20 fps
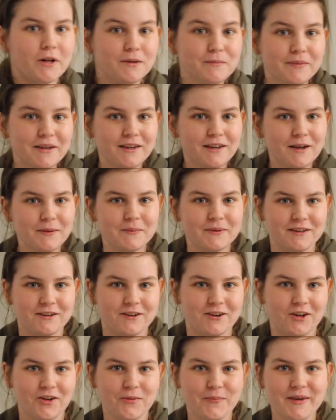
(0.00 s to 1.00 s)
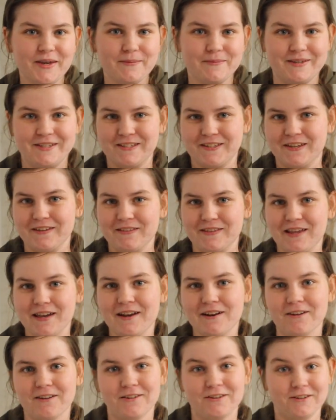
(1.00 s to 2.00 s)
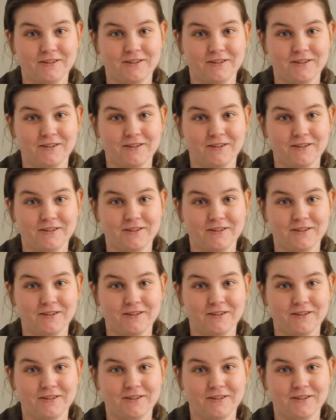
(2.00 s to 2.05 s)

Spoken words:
button me up and call me a biscuit. That all